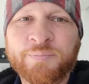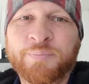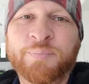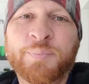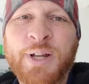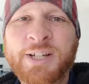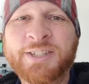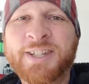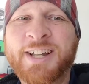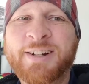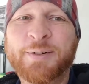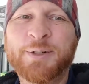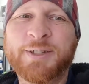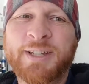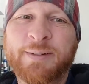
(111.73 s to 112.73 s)
but I just thought it
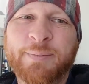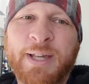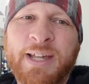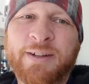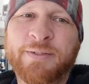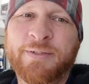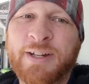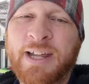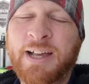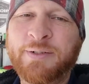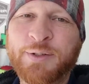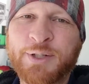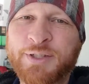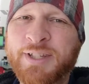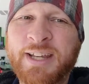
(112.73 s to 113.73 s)
was something kind of funny. I was
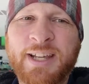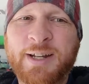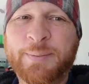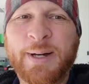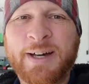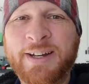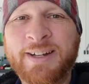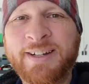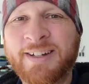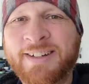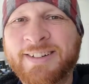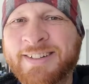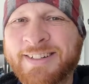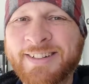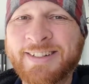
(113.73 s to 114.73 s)
just thinking about it and
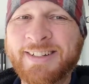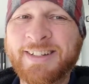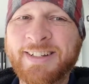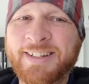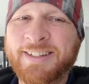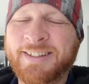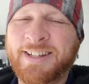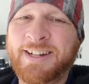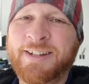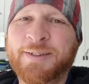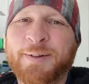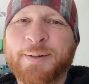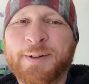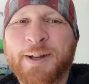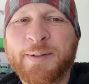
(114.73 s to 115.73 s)
thought I'd
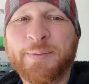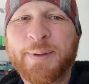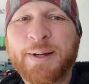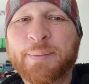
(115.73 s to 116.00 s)
throw it out there.